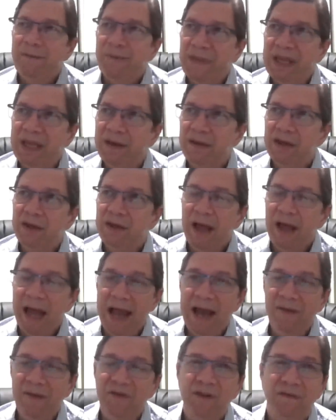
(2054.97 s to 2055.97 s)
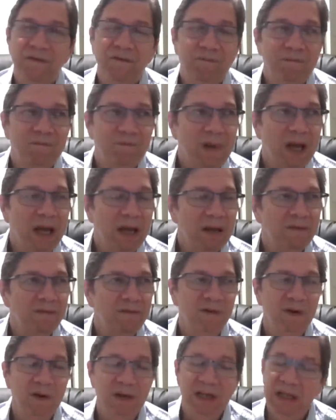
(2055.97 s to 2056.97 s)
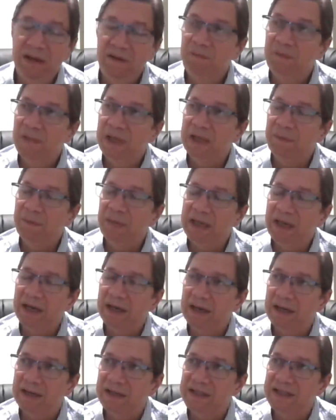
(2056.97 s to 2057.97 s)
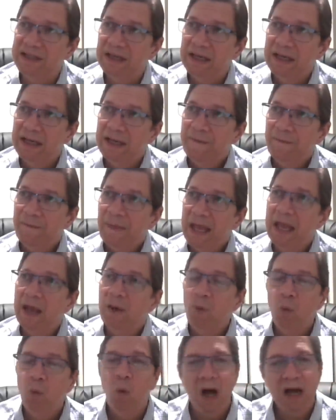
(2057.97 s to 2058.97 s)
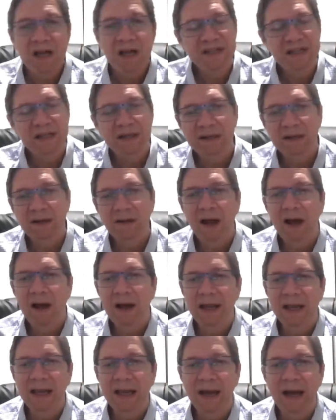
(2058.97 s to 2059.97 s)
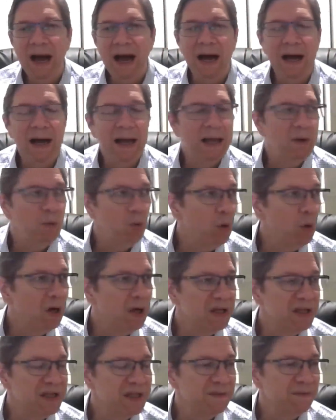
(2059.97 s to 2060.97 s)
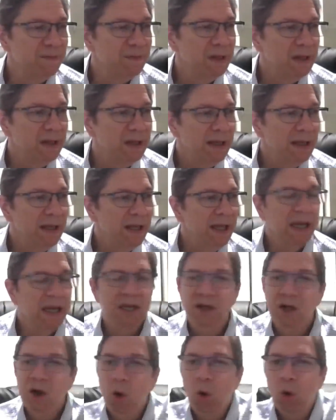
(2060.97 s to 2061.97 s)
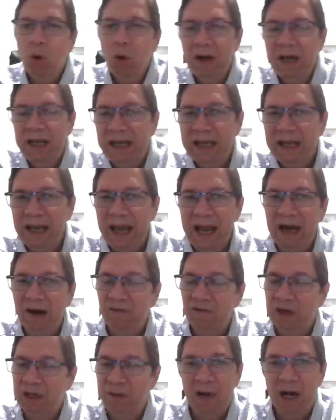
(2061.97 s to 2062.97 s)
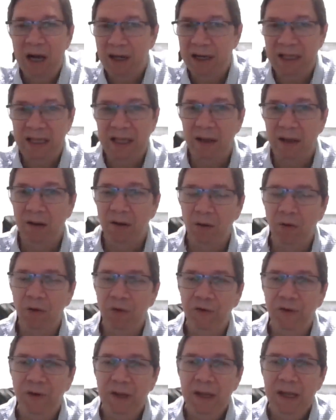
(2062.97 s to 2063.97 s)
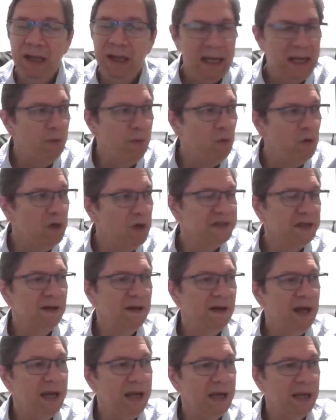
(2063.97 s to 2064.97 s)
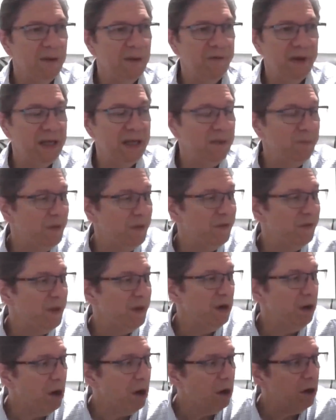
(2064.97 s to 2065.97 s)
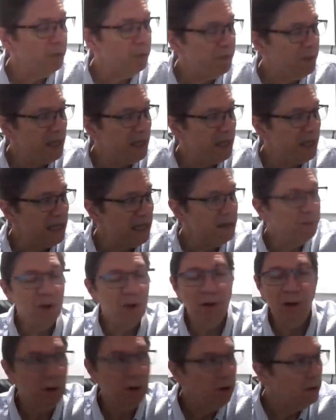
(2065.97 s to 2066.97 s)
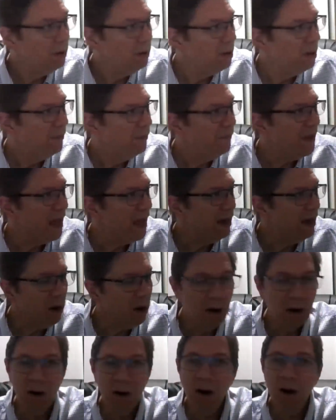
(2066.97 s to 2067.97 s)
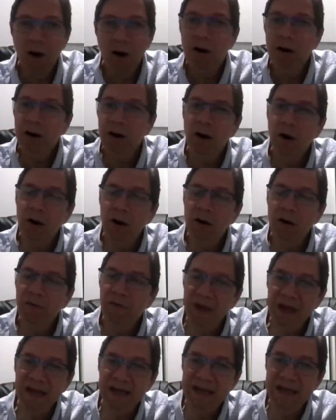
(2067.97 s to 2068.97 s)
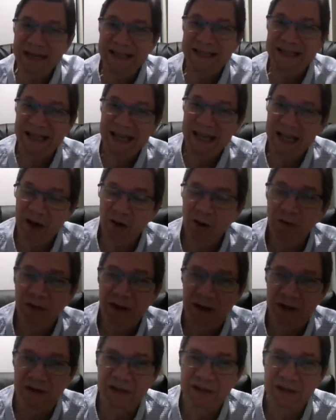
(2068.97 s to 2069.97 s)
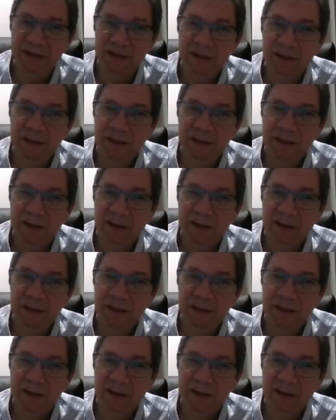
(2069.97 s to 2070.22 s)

you'll have to forgive me because it wasn't like I was ignoring everybody else. It wasn't like I'm thinking, but there are people that are on earth that need to hear this.